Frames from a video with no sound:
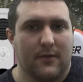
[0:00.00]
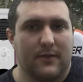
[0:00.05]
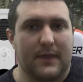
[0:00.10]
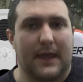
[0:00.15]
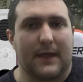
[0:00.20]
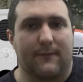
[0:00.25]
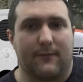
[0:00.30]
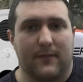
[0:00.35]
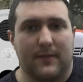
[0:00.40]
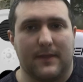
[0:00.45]

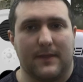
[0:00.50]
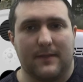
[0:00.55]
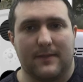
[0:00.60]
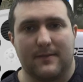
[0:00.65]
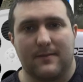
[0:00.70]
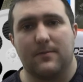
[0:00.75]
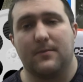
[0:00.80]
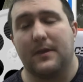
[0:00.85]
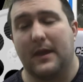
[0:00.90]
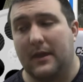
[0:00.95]
Thankfully,
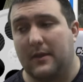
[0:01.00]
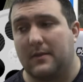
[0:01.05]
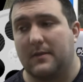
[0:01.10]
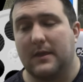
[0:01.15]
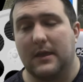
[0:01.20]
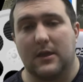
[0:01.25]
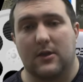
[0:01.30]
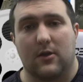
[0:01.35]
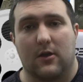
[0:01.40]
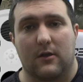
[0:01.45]
the
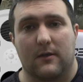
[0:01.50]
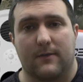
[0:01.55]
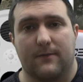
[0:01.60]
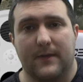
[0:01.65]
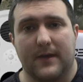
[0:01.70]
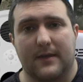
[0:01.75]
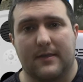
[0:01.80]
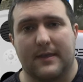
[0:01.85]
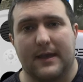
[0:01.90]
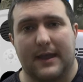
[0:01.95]
SD cards
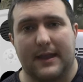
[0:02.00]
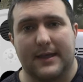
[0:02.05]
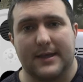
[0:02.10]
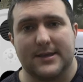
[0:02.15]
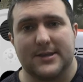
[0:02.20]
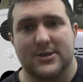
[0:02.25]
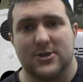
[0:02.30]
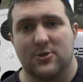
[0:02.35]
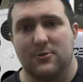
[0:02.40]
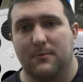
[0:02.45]
fixed that
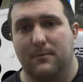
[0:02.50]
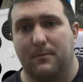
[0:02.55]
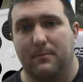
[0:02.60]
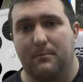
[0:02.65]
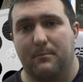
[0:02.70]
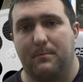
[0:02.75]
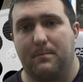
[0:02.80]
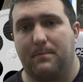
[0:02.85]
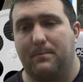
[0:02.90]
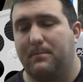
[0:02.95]
issue,
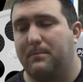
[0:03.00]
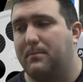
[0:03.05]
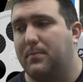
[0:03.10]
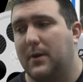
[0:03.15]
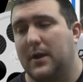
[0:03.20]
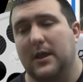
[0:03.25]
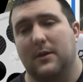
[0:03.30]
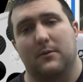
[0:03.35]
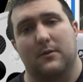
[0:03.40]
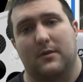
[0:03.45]

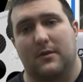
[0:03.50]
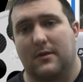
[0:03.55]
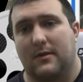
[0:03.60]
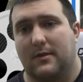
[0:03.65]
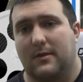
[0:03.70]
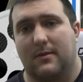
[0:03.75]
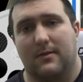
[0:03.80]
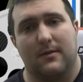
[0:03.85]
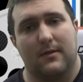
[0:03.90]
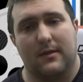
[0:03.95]
but it
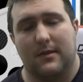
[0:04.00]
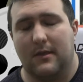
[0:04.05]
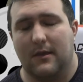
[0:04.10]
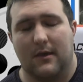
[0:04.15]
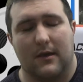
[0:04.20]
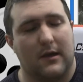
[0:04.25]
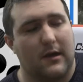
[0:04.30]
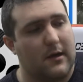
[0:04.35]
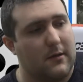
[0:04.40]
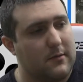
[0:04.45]
was
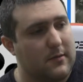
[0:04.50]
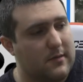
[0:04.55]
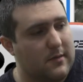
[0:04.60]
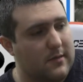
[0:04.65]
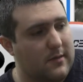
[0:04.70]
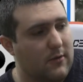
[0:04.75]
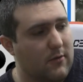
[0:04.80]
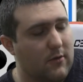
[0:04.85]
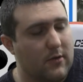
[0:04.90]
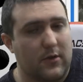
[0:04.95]

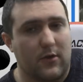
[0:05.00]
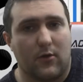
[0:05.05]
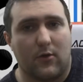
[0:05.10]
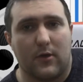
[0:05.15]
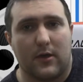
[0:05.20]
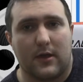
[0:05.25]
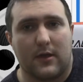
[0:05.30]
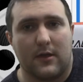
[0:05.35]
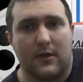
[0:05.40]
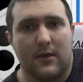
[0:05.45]
still
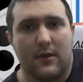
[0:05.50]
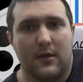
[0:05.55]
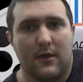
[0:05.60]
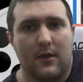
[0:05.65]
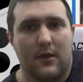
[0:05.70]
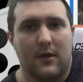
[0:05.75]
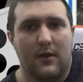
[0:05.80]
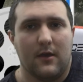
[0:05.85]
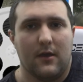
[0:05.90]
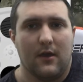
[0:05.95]
annoying.
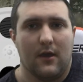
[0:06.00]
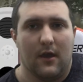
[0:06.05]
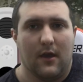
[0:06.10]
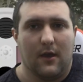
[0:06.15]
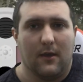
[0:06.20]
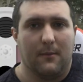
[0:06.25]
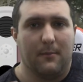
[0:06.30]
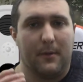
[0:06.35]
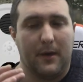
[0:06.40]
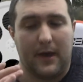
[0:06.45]

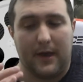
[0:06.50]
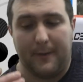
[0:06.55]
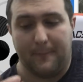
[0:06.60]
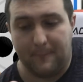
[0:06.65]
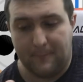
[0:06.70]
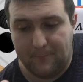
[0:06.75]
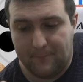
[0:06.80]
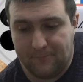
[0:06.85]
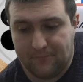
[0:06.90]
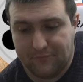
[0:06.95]

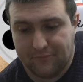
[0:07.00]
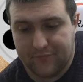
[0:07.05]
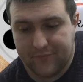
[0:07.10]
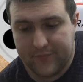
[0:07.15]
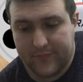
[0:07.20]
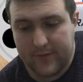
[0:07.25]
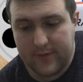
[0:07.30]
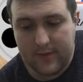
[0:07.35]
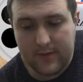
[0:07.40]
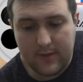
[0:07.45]
But
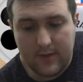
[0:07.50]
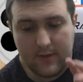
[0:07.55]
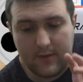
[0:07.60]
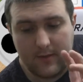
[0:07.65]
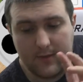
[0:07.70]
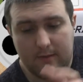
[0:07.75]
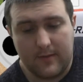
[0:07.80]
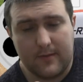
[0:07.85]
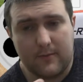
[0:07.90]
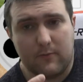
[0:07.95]

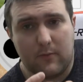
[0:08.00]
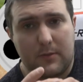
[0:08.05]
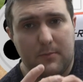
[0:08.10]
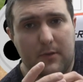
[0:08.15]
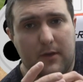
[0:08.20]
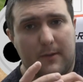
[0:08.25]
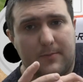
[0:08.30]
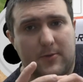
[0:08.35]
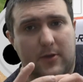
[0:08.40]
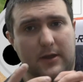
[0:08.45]
we
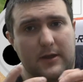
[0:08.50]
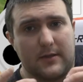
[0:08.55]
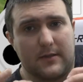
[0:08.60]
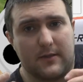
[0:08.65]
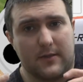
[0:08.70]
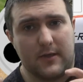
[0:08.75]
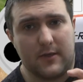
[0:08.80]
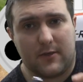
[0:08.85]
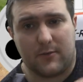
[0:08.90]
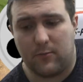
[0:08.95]
upgraded to
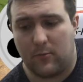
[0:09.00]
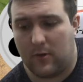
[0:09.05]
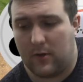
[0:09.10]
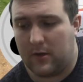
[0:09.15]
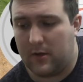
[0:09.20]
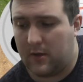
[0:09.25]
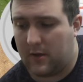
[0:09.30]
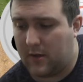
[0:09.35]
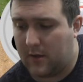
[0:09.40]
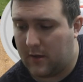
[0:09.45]
this
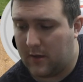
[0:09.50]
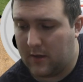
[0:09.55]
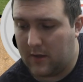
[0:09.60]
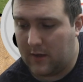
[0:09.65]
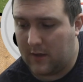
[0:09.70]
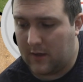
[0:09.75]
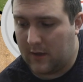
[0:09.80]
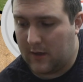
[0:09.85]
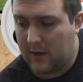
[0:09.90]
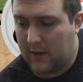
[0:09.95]
one,
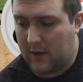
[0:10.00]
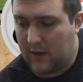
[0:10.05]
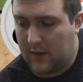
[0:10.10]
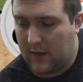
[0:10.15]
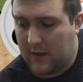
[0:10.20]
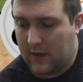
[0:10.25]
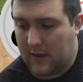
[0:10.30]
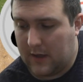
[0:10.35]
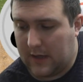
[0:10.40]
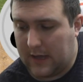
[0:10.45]

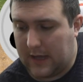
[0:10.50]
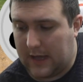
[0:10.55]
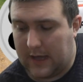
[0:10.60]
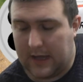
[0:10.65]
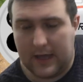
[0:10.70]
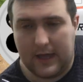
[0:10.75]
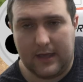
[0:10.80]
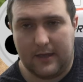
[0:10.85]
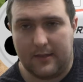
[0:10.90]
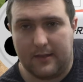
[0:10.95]

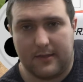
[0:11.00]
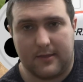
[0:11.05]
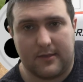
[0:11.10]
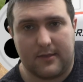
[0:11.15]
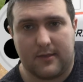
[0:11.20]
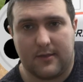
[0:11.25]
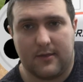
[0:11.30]
and